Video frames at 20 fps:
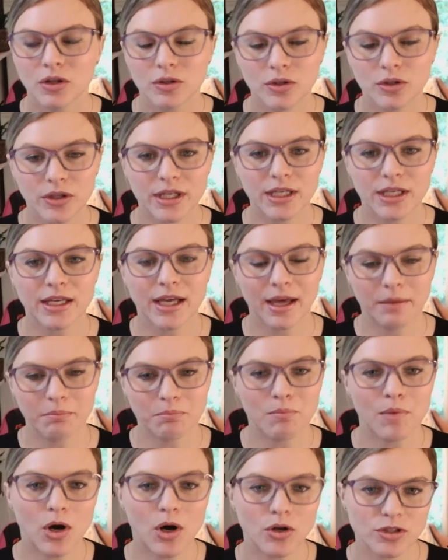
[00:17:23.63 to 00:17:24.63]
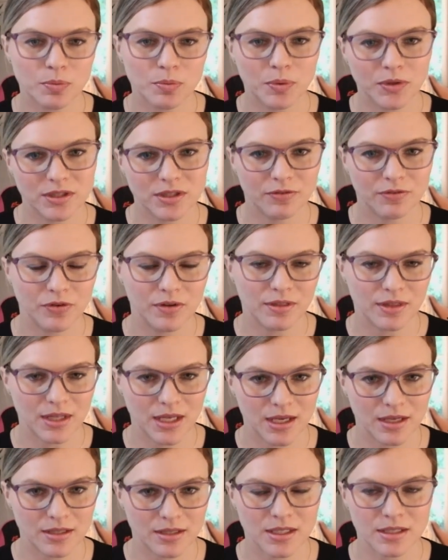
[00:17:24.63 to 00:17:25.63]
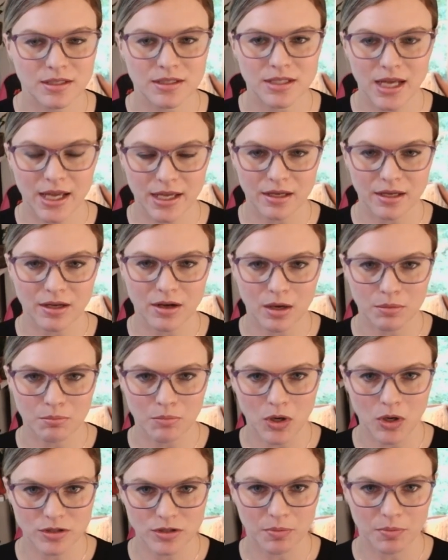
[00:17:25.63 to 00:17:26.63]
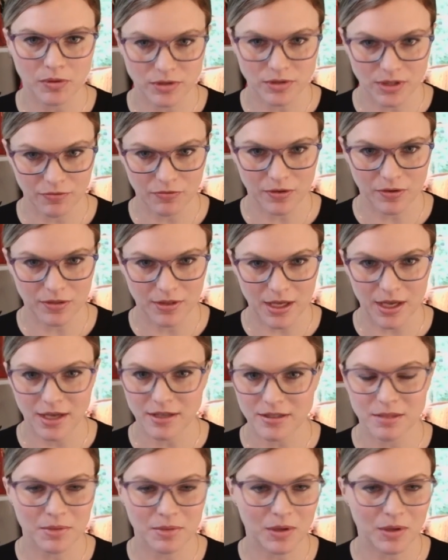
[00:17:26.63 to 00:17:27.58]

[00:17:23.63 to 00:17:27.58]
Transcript: looking at multiple different things and taking on multiple different things.